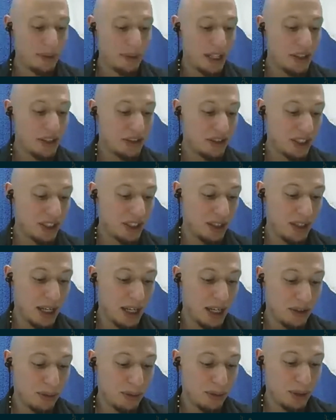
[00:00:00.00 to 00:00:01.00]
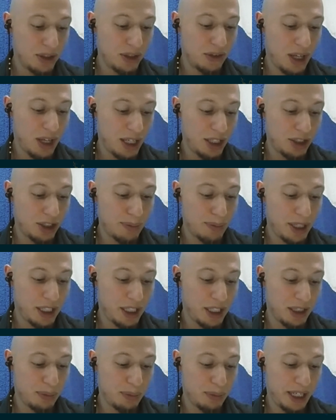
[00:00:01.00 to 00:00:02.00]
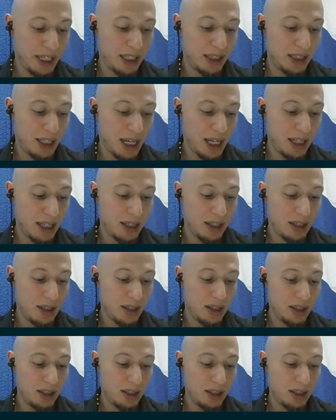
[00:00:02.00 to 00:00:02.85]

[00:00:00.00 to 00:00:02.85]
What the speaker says: that stands out to me is that you're making a plan that